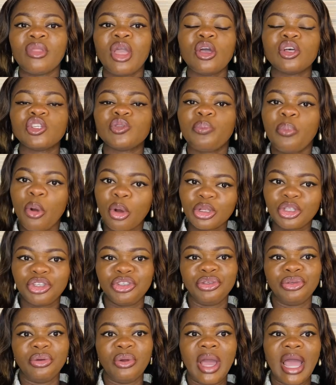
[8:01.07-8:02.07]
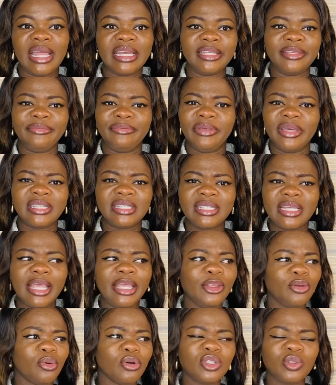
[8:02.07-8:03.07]
spot you. And if you are saying
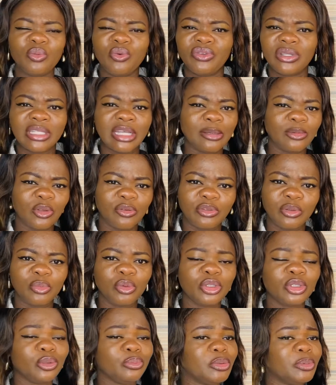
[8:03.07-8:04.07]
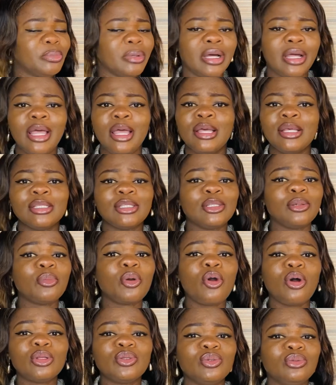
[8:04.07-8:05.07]
you want to move in terms of the motion paper, some
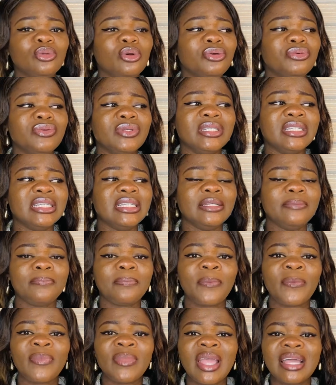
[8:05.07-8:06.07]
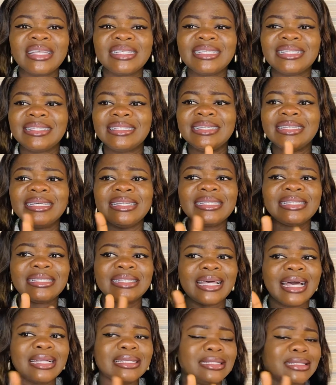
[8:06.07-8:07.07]
courts will not really see it
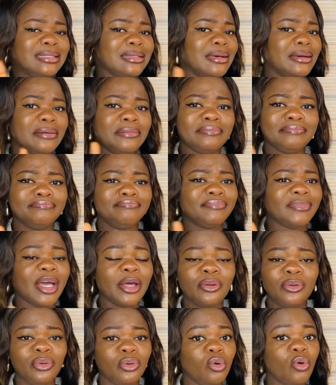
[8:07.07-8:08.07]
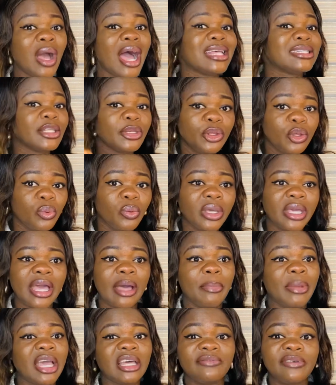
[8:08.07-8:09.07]
as I don't know, as a new wig.
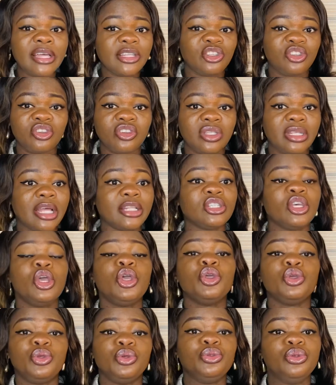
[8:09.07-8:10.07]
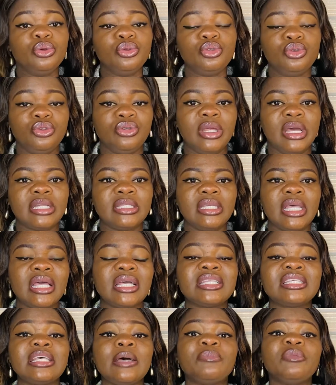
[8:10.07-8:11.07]
My advice is just that you don't do that,
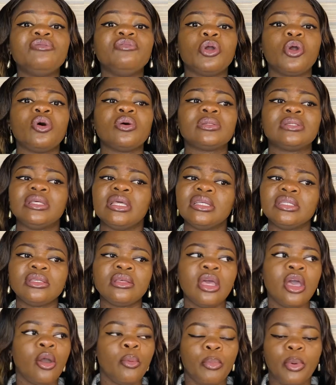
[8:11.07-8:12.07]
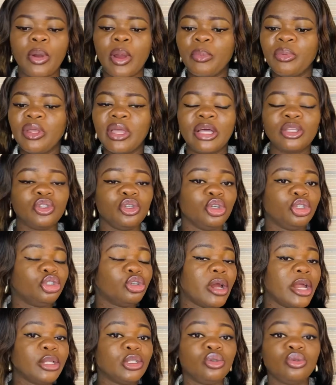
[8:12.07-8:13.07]
except if the court says, probably as you're
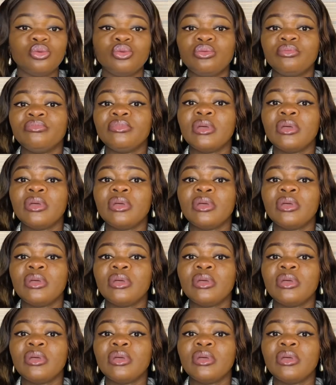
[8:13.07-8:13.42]
trying to